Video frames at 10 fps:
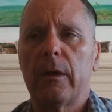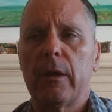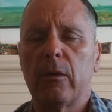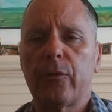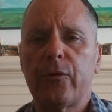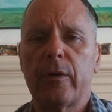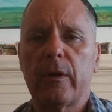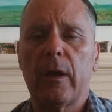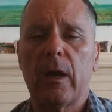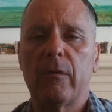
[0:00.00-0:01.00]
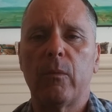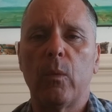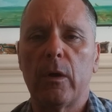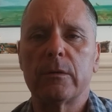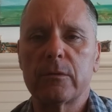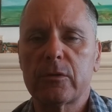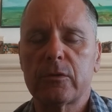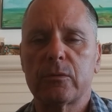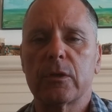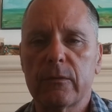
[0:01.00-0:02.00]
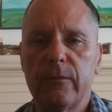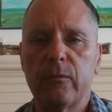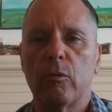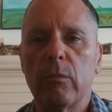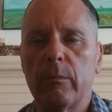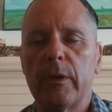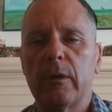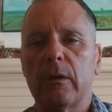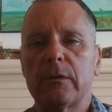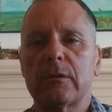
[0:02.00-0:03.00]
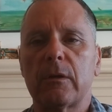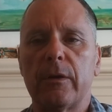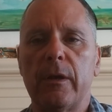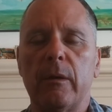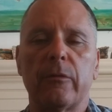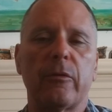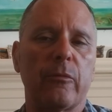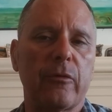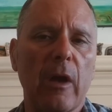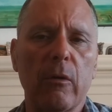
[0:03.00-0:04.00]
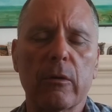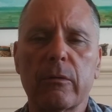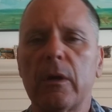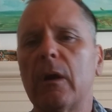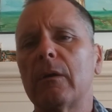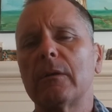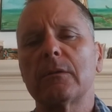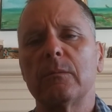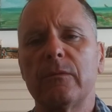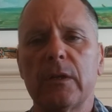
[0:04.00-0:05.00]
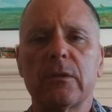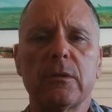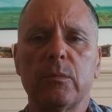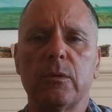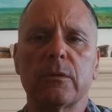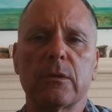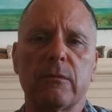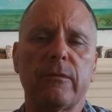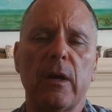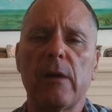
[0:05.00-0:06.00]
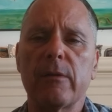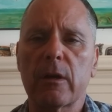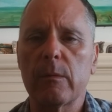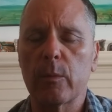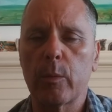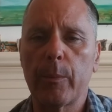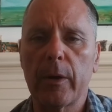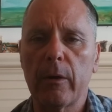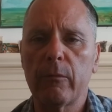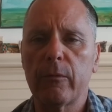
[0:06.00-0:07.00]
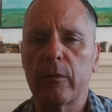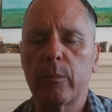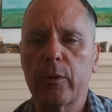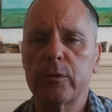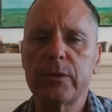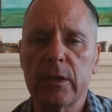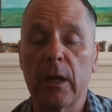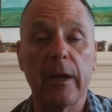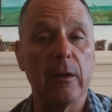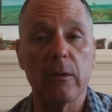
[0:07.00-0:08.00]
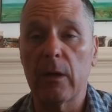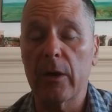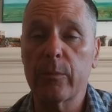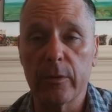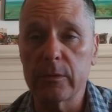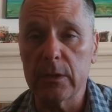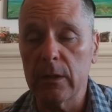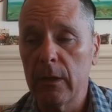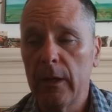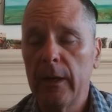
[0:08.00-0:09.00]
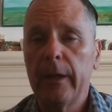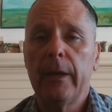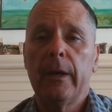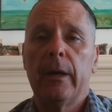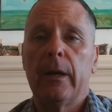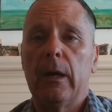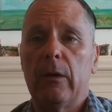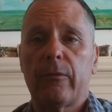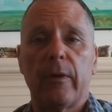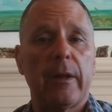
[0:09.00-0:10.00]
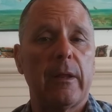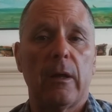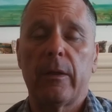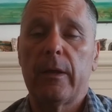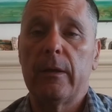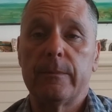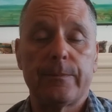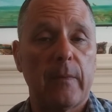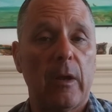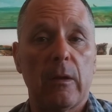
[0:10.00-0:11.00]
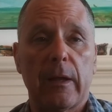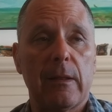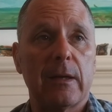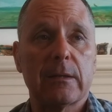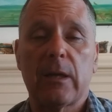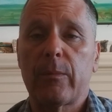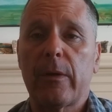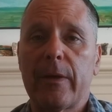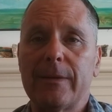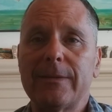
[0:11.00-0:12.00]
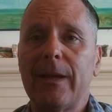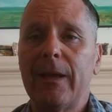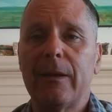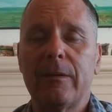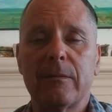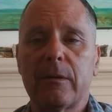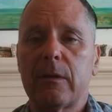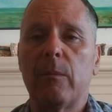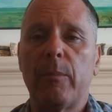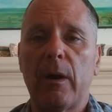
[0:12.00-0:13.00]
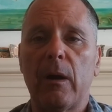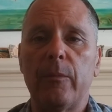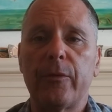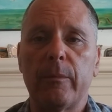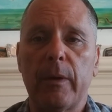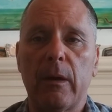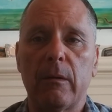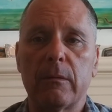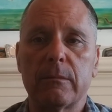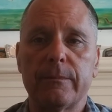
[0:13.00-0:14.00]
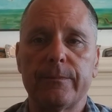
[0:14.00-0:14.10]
you know, sit and have one strict formal meal. I start eating some sauerkraut and some vegetables at 5 to come and prepare for the protein. I eat a lot of protein. Frankly, I'll eat, you know, like last night, probably 10 kebabs about